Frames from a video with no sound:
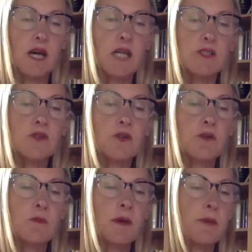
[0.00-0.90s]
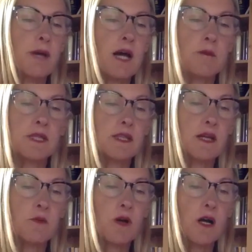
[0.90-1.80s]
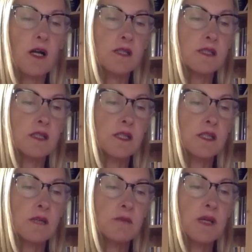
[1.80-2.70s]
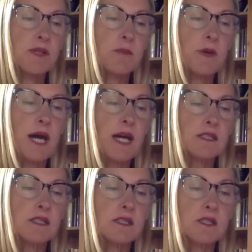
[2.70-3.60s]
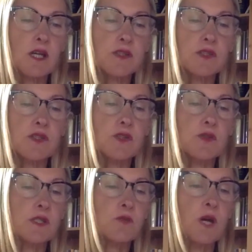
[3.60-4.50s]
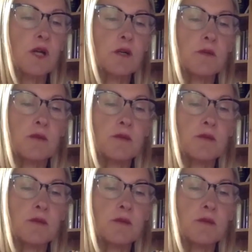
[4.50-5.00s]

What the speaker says: I do not remember how many there were. Maybe the pact has started to do its work on my